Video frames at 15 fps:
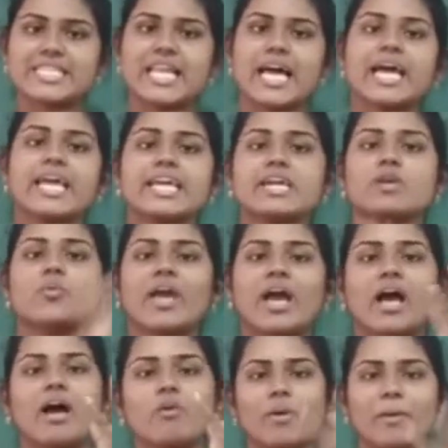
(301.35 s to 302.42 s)
like we
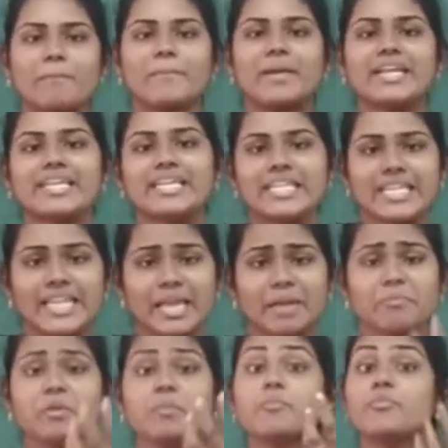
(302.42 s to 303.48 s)
have a metal
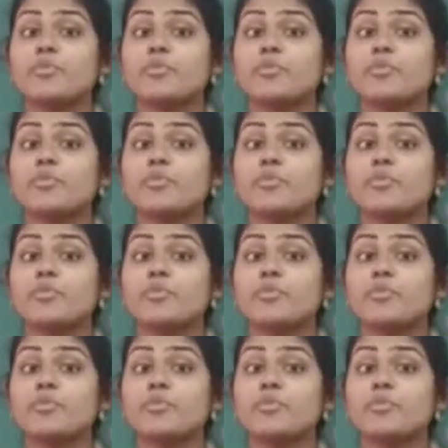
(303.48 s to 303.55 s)
named